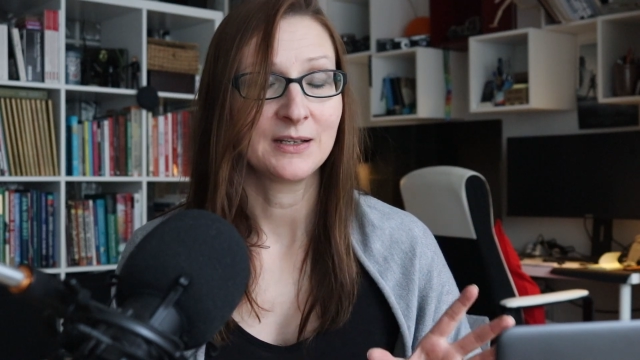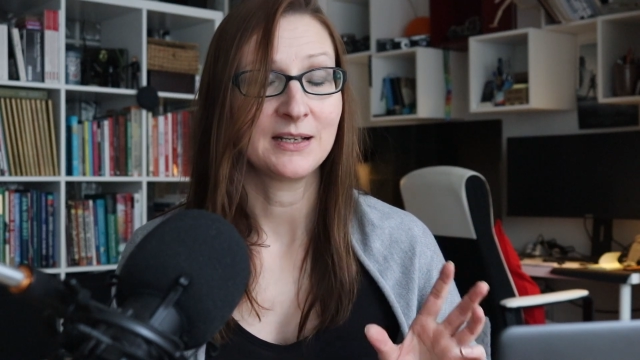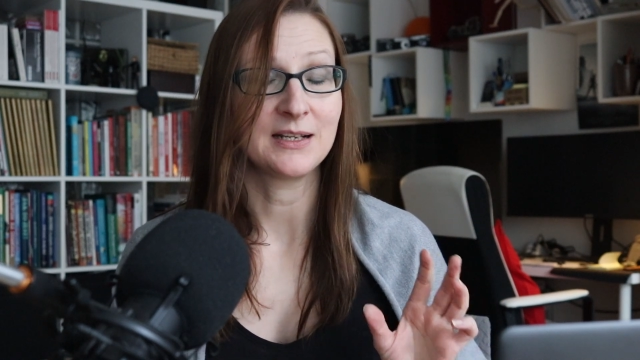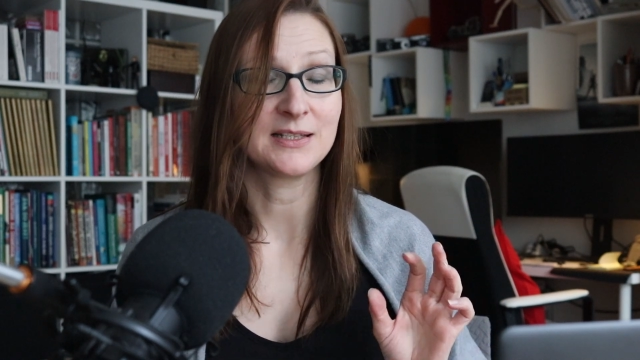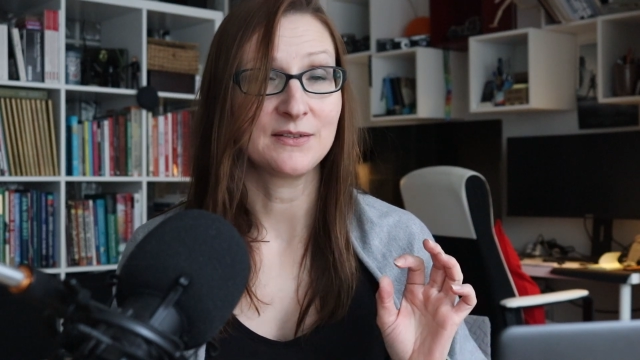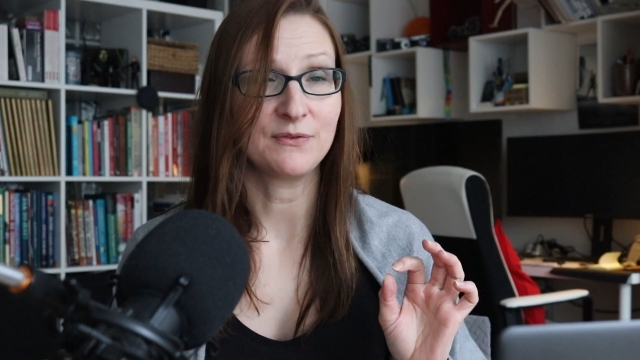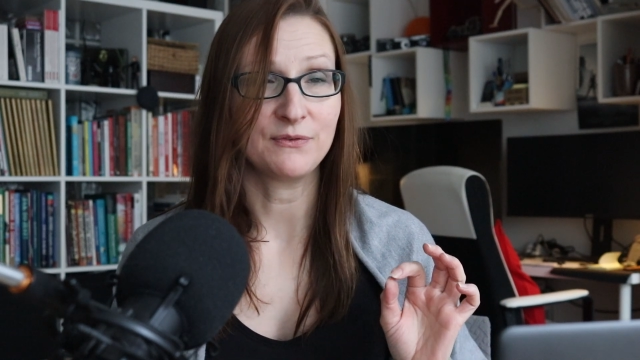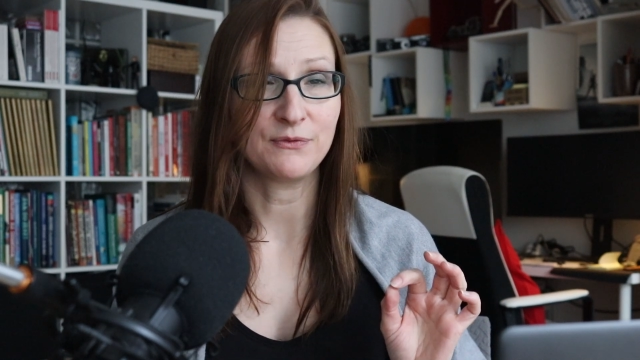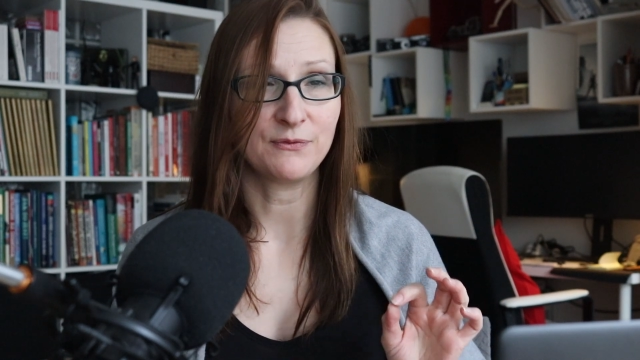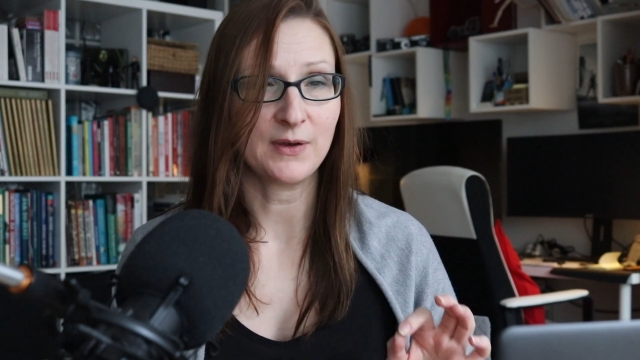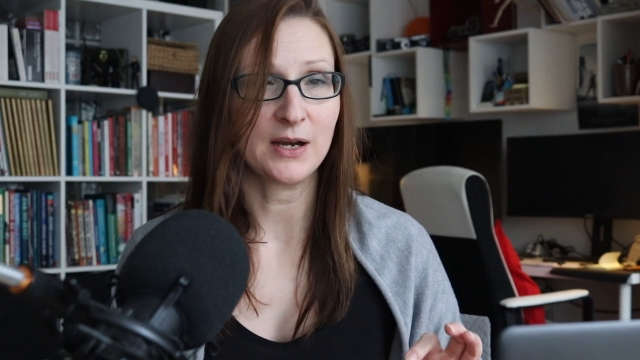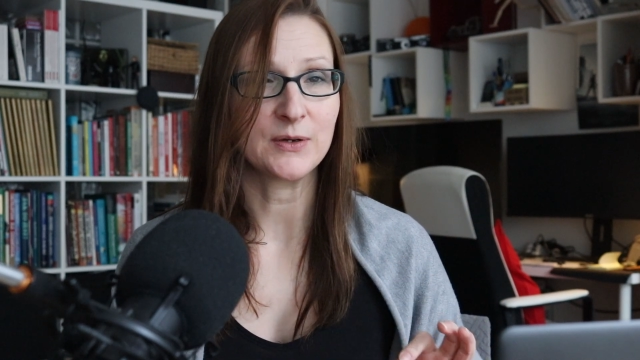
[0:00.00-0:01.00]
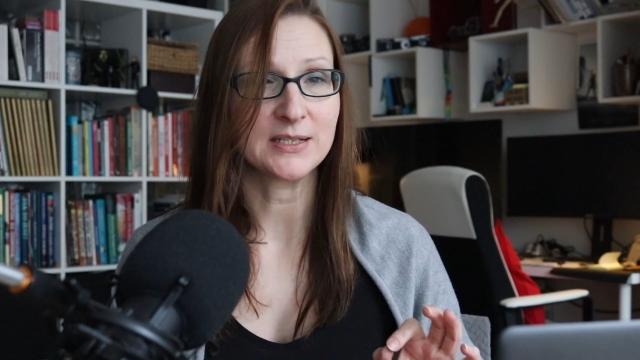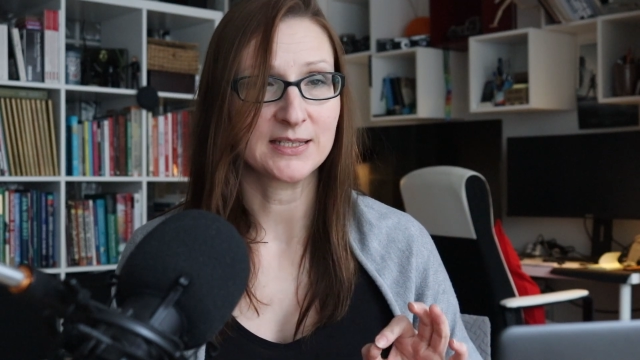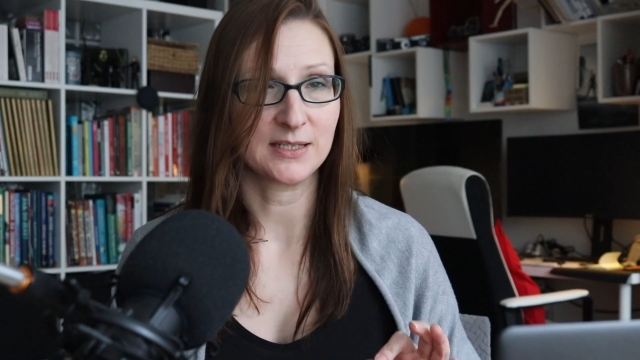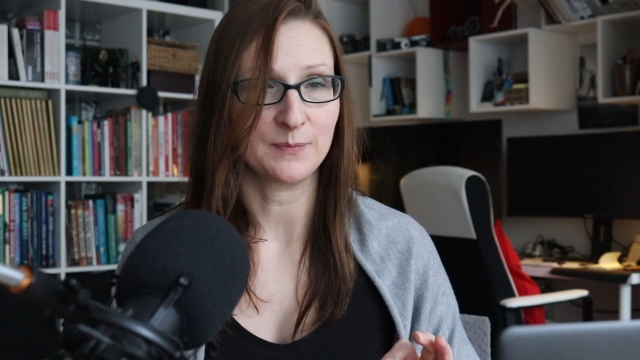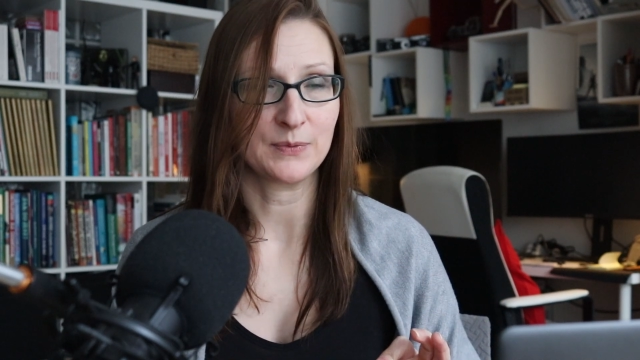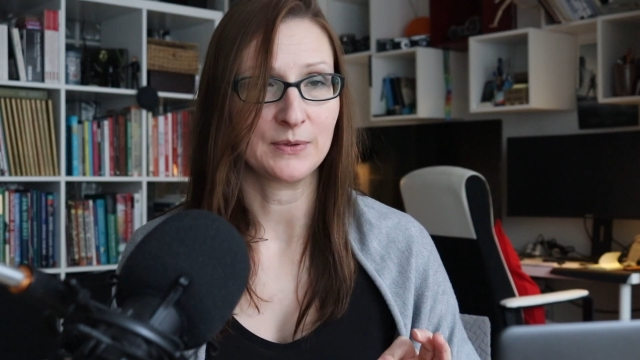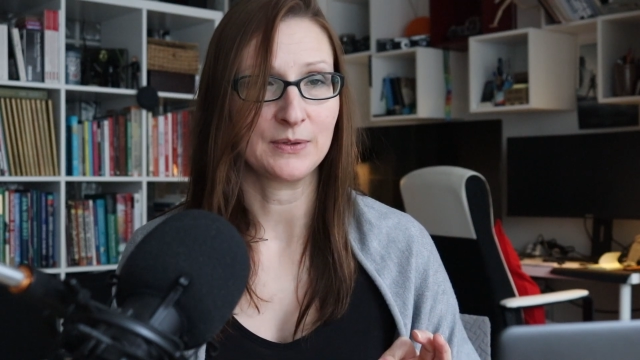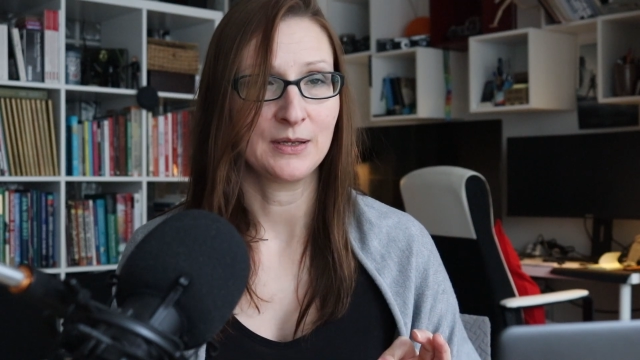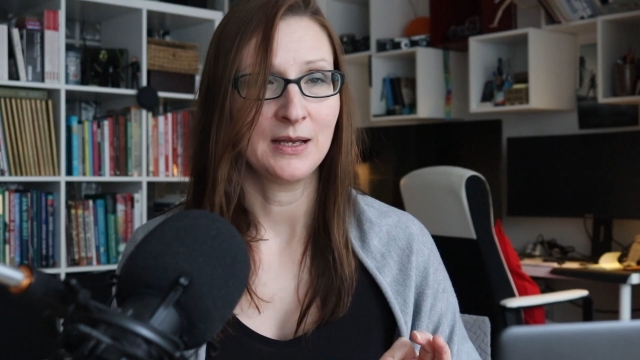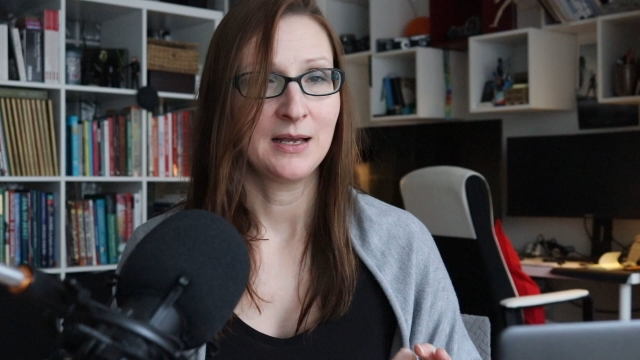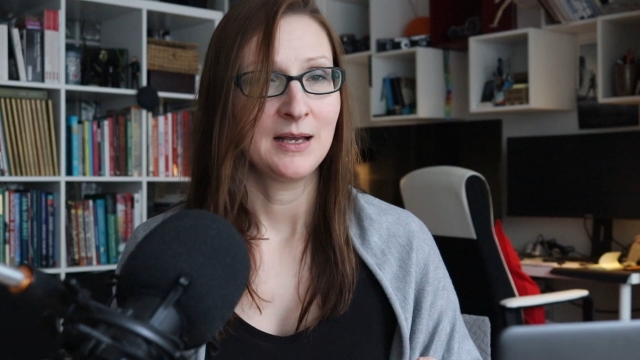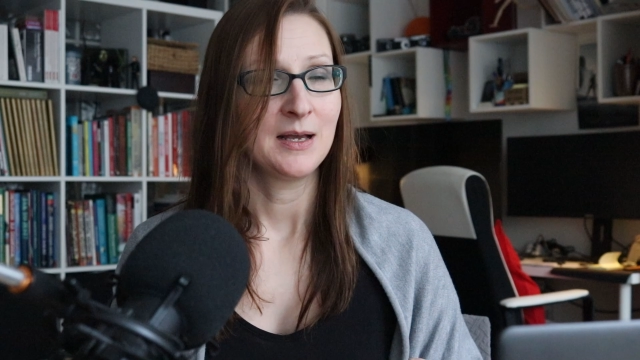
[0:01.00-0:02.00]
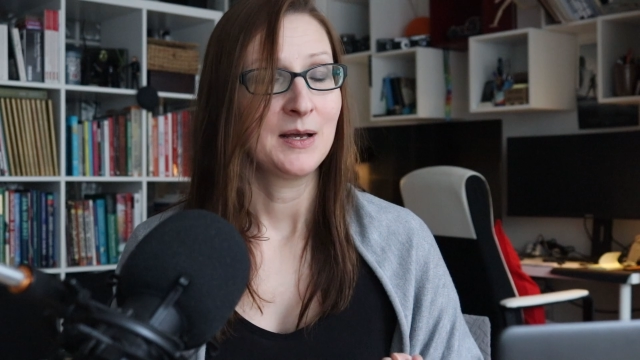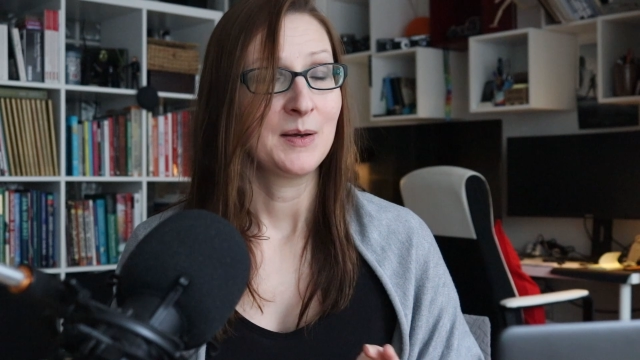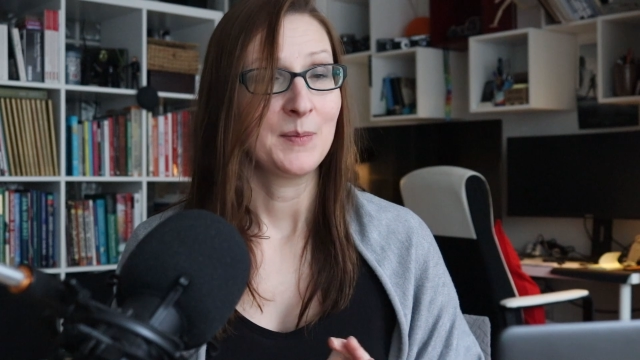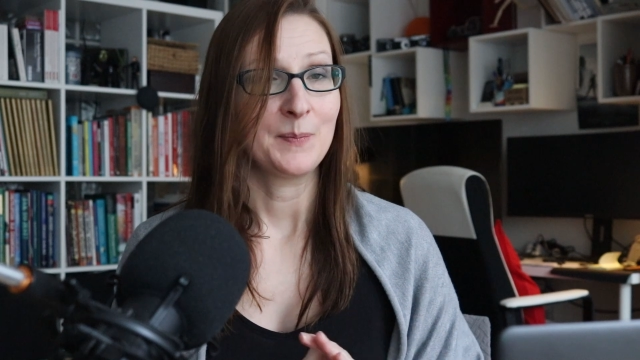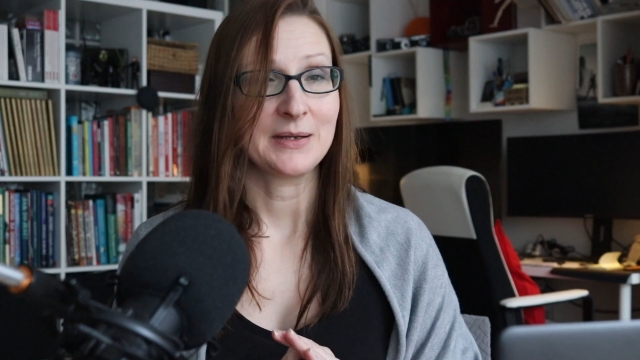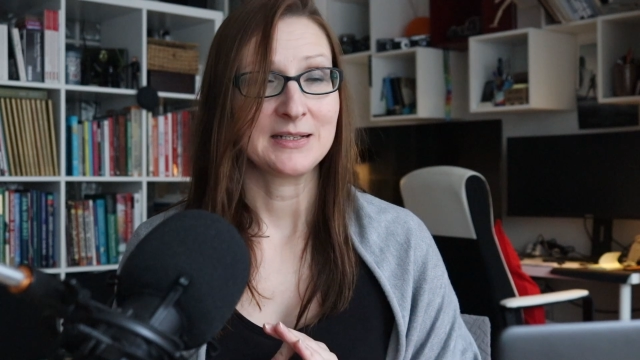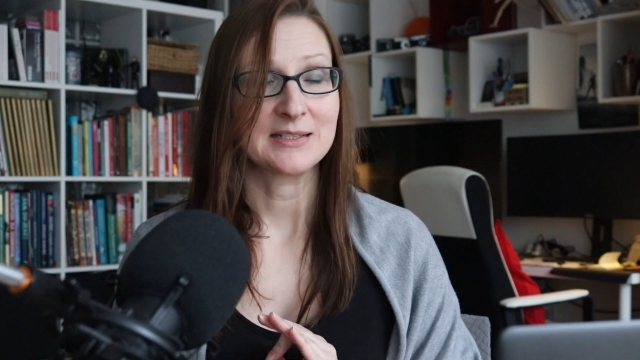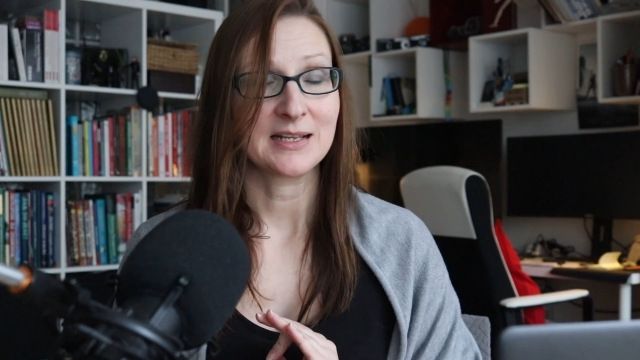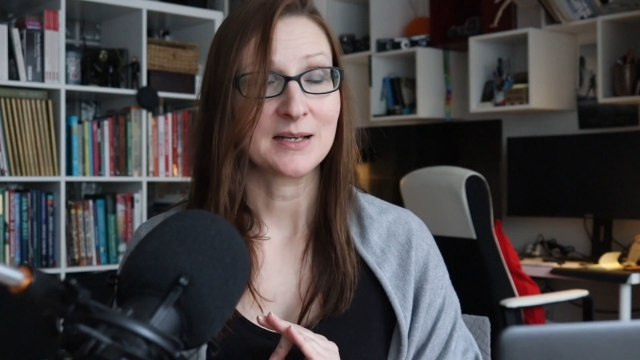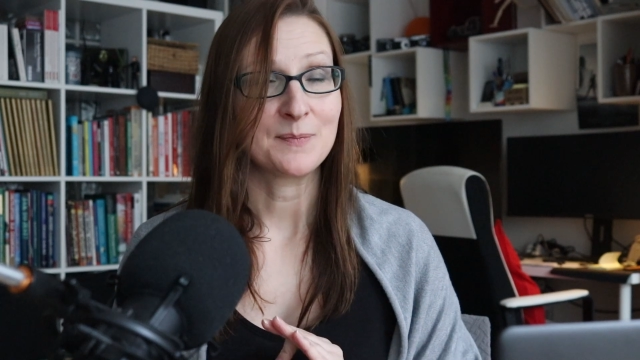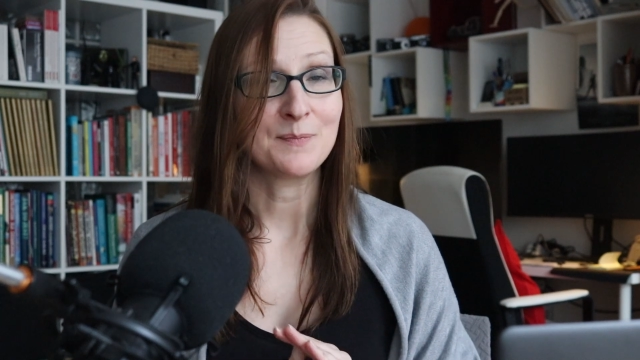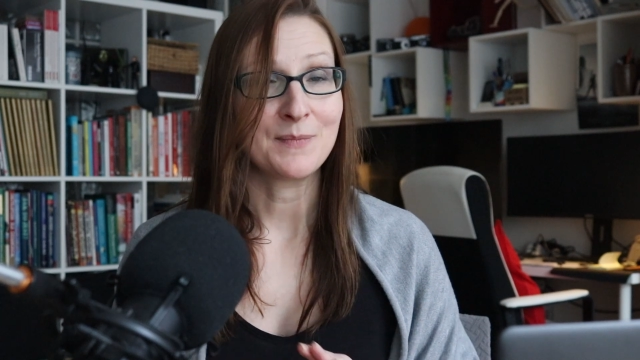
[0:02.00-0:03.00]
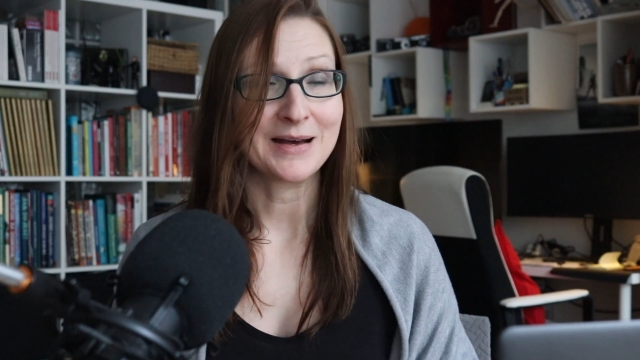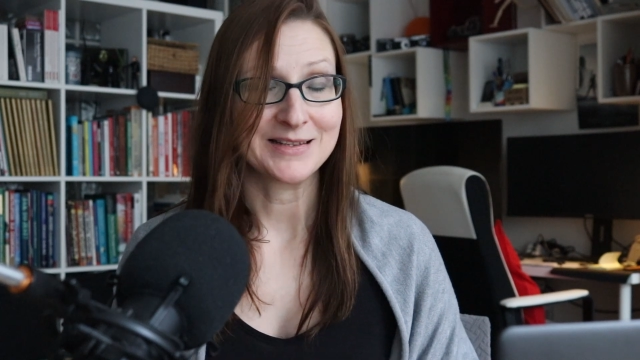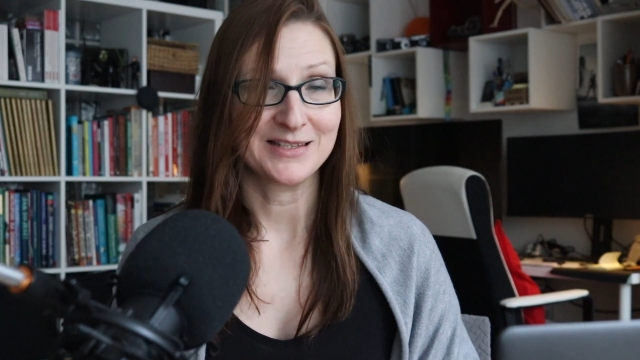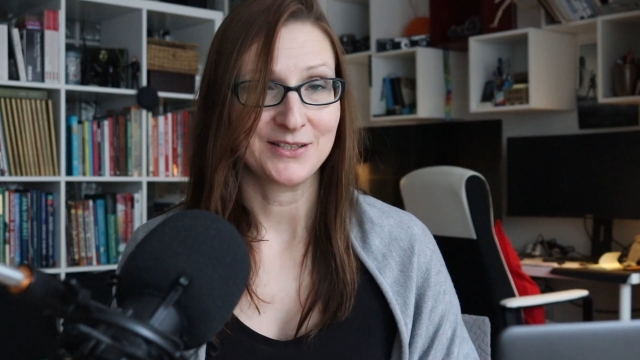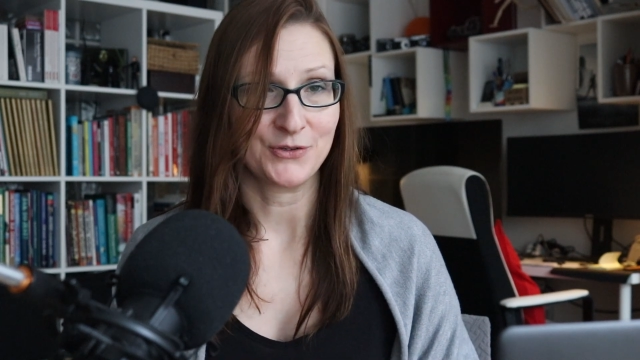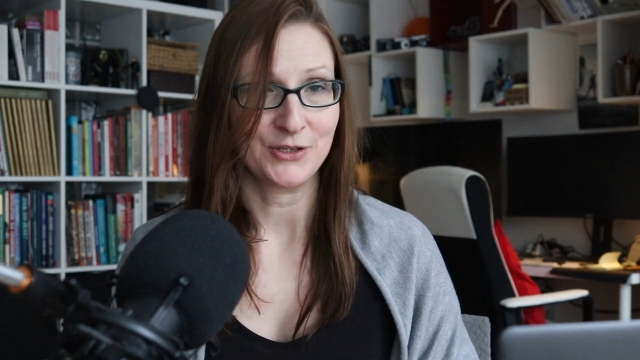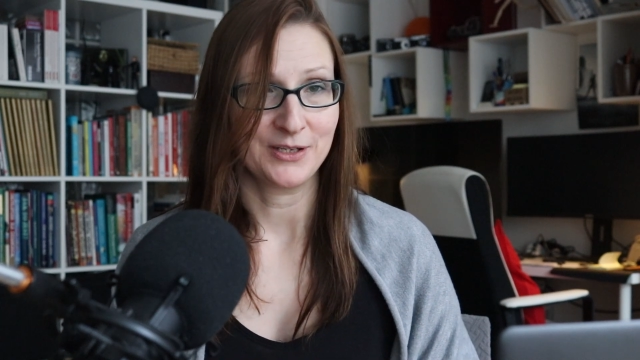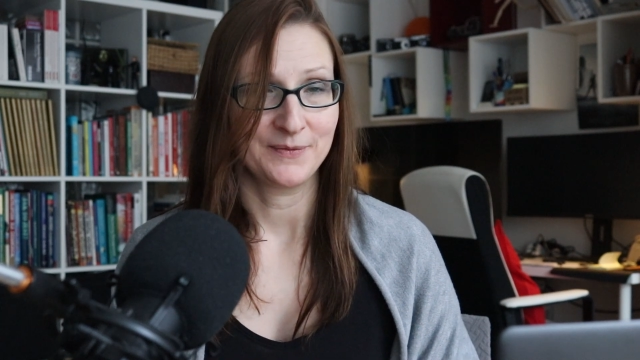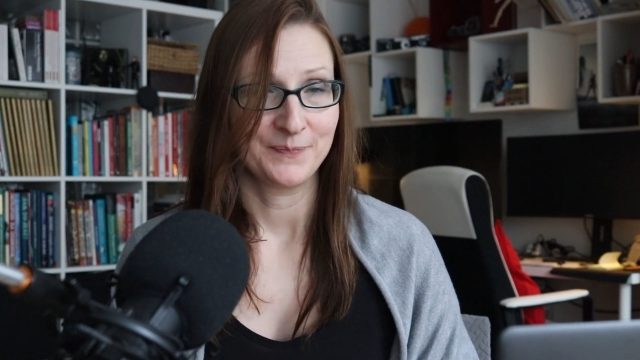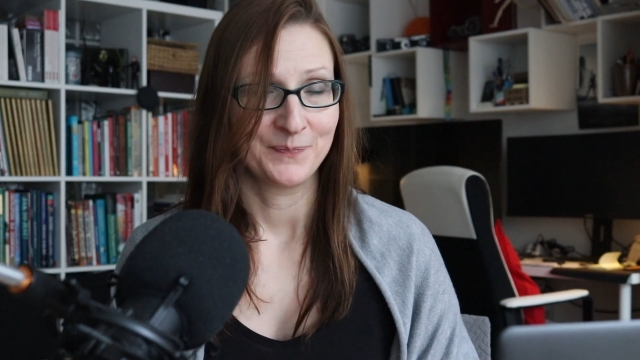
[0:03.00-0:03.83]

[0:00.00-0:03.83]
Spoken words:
It's very simple, but it's like a mastery